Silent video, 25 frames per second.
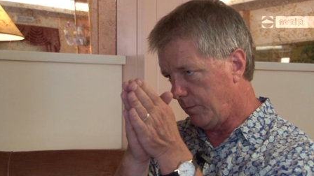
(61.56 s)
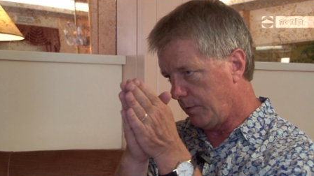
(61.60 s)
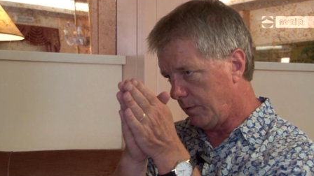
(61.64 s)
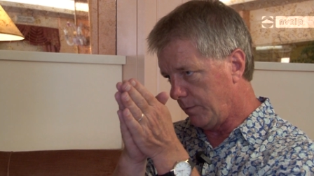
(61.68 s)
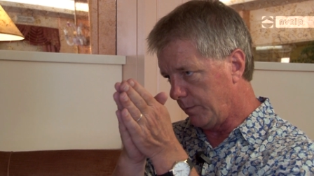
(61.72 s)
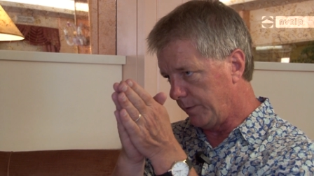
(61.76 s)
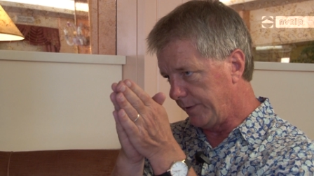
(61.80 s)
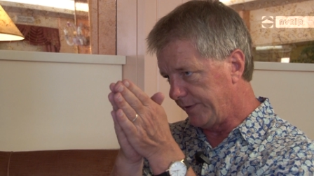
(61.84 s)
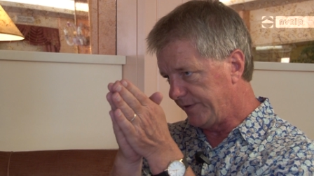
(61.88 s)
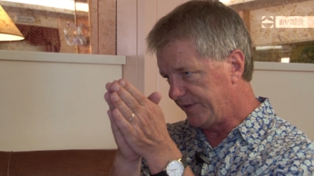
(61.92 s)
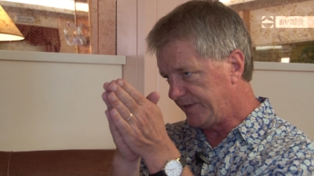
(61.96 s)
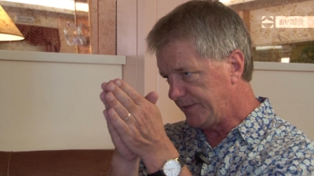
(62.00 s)
what
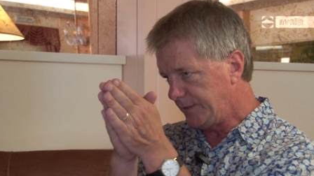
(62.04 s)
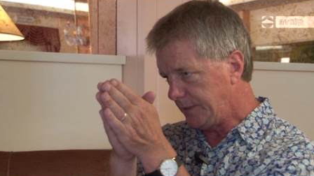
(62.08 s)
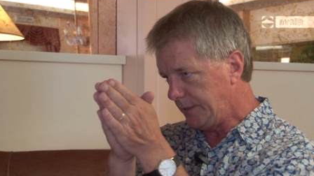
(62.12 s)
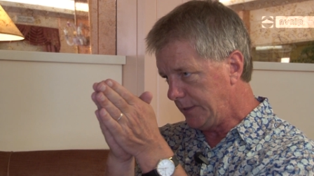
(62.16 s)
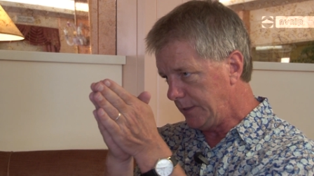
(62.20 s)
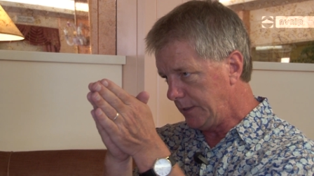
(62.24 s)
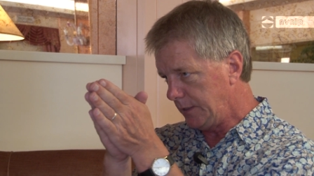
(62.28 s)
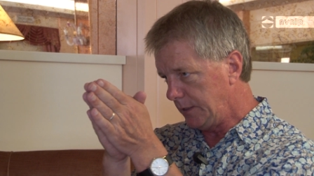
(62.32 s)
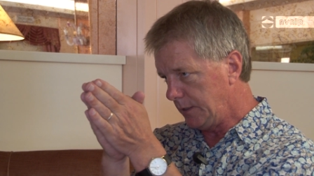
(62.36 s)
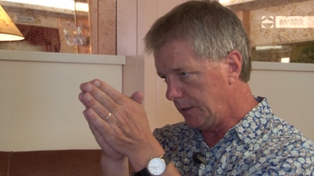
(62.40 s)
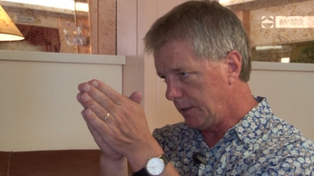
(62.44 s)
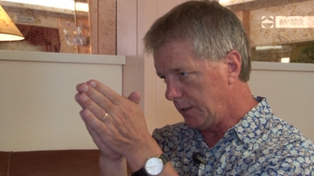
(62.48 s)
we
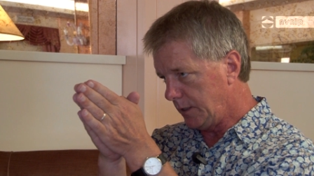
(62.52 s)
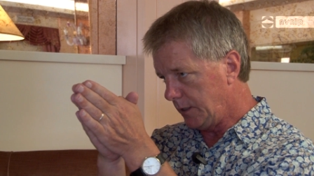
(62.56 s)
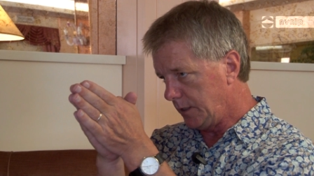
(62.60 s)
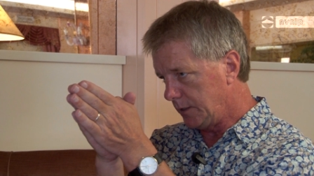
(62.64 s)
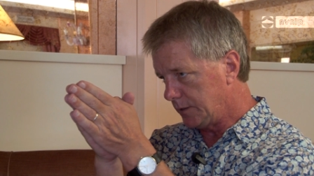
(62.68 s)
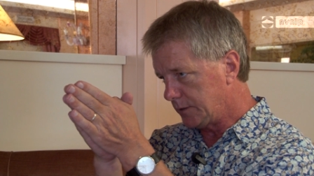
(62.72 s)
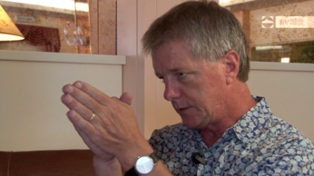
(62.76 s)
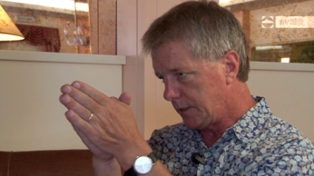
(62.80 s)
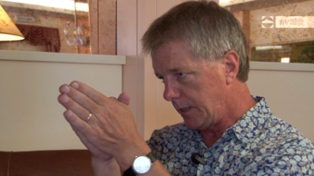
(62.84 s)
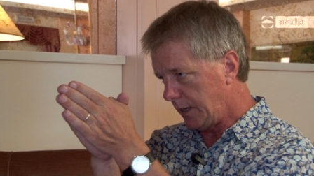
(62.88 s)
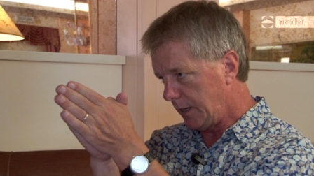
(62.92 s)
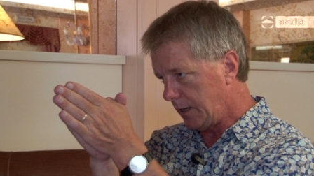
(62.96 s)
see
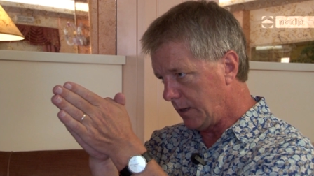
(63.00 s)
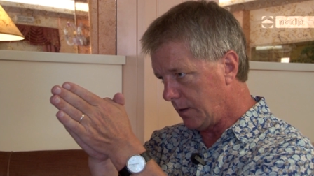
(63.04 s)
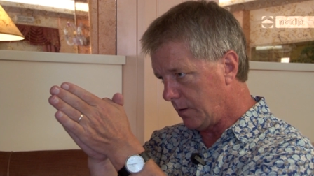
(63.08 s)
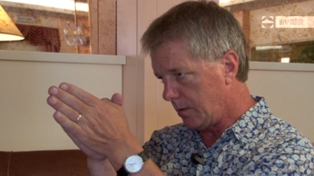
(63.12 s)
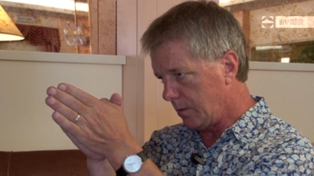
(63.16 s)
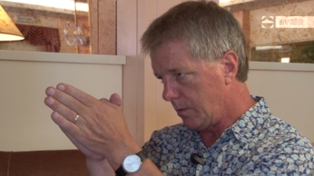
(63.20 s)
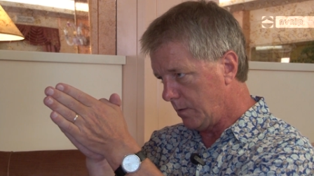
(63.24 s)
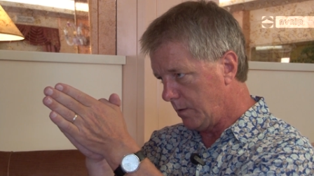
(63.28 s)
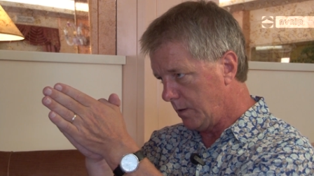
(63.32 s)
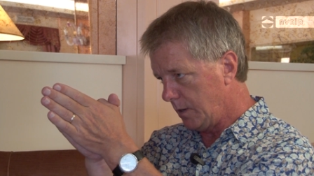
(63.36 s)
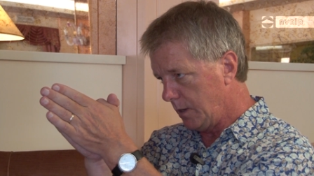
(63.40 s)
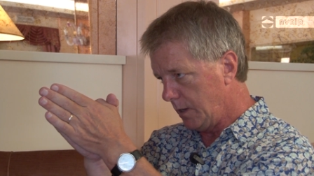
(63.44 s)
is
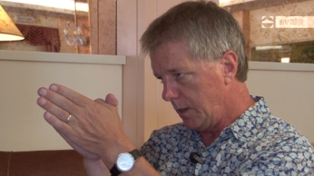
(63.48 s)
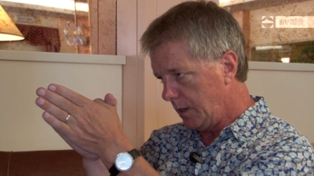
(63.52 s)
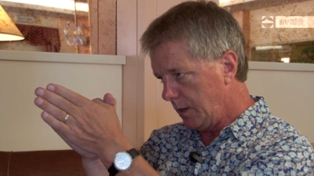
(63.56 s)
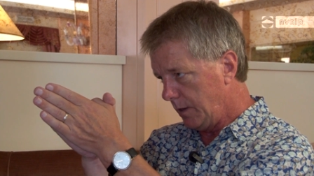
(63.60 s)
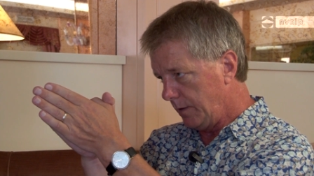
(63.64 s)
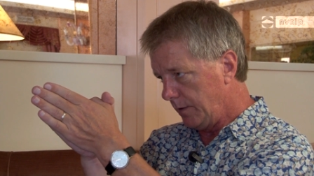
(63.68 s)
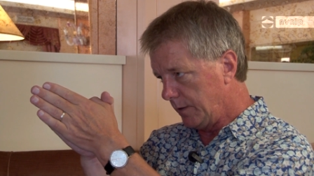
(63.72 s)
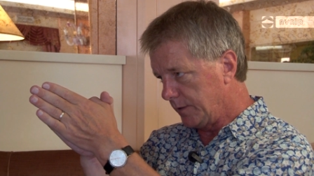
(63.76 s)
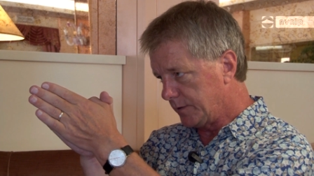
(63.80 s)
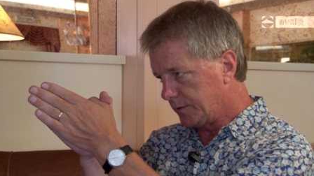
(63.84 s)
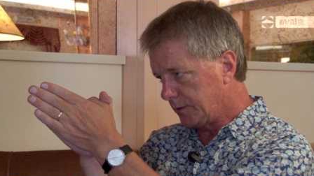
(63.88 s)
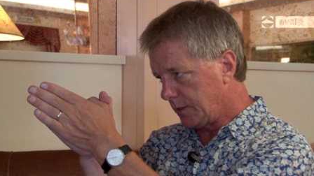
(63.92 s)
how
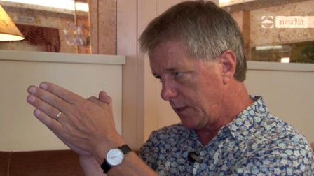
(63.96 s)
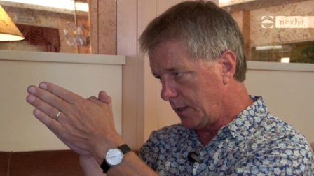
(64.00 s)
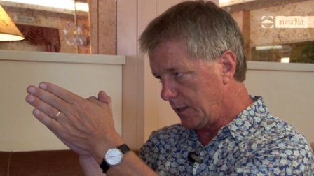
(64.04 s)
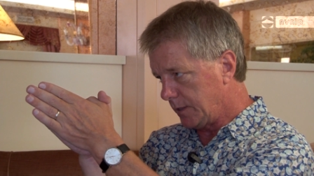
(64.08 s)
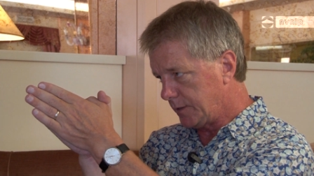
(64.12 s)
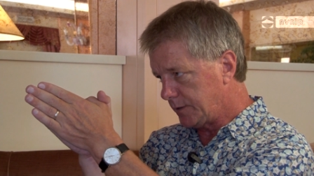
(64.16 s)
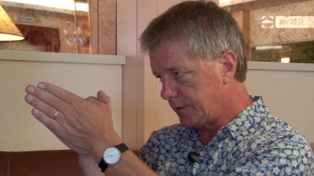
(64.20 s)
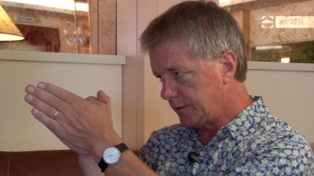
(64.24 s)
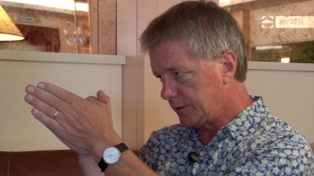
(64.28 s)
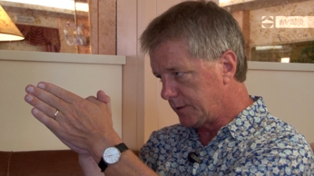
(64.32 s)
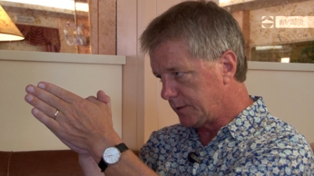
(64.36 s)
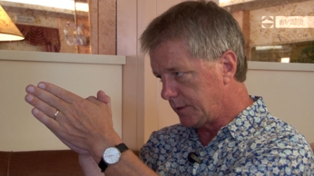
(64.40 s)
this
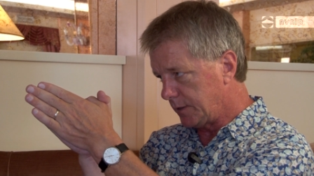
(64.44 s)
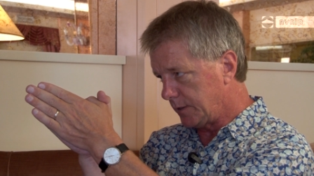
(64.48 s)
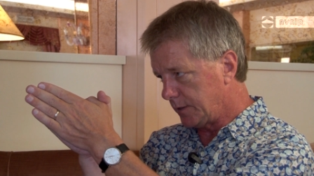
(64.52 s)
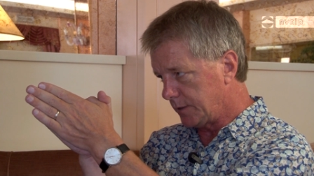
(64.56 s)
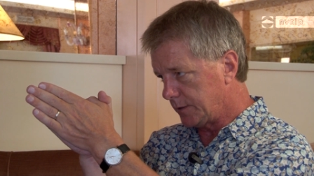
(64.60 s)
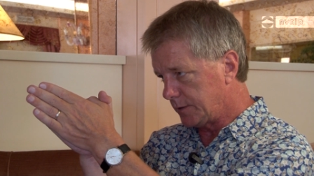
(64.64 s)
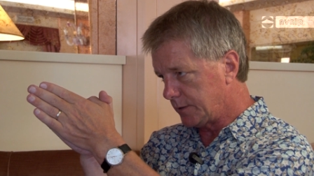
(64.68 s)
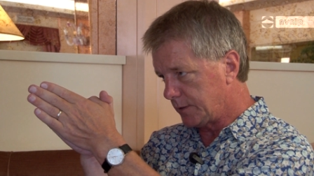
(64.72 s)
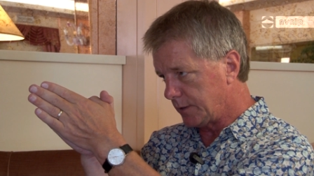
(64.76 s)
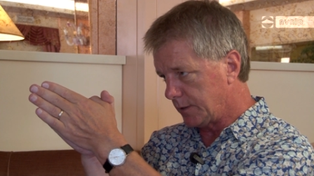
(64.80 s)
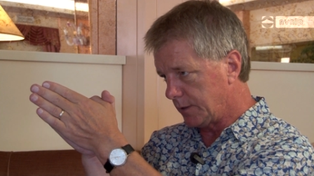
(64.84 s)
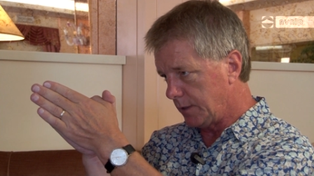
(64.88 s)

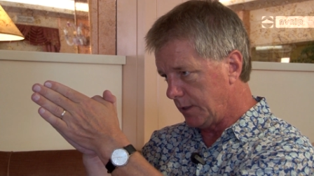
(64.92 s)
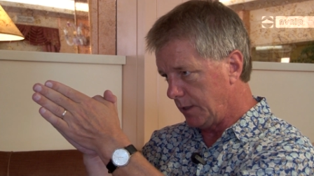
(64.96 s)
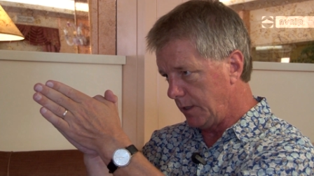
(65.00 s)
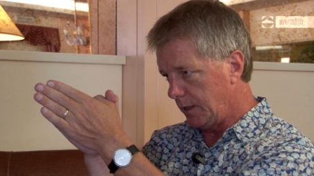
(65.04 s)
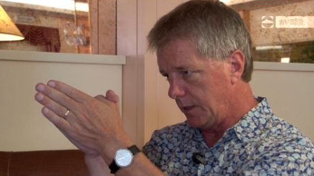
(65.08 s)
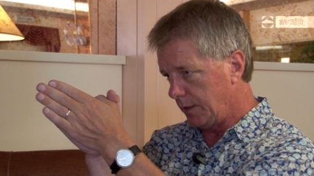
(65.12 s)
consciousness and,